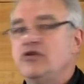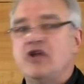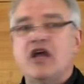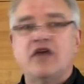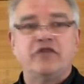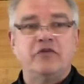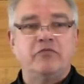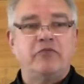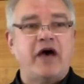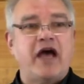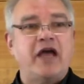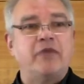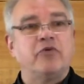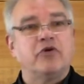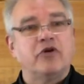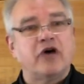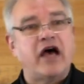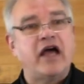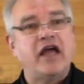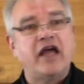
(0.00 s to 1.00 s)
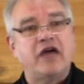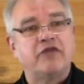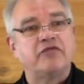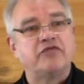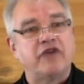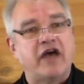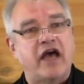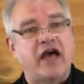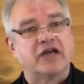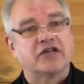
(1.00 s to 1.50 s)
You have the Bible, I
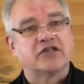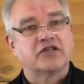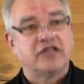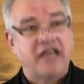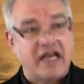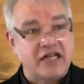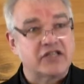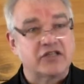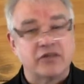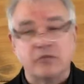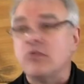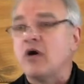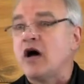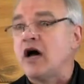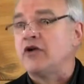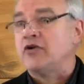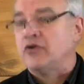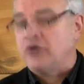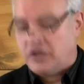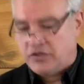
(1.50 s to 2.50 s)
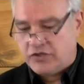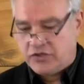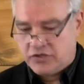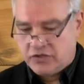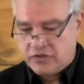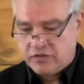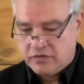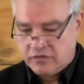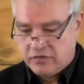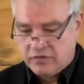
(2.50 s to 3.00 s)
have facts. That's the
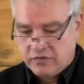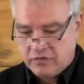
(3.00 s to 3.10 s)
modernist.